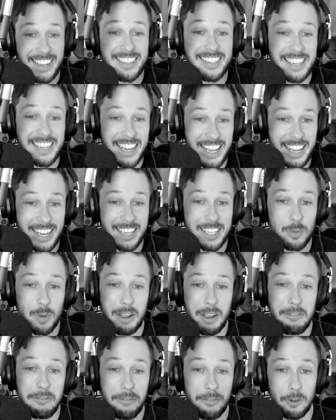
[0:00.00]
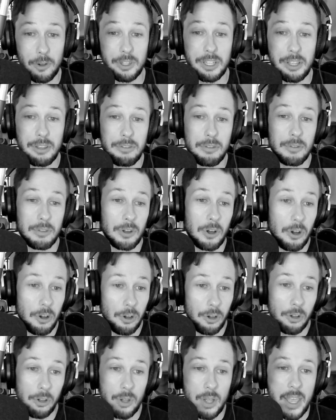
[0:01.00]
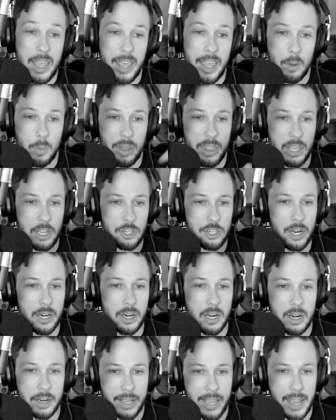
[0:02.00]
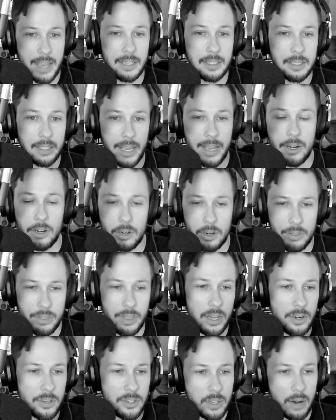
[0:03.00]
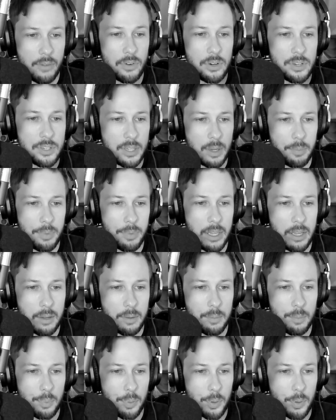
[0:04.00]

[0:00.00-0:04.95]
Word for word: doesn't eat its way fully through the hole, and when they check on Kane later, they discover something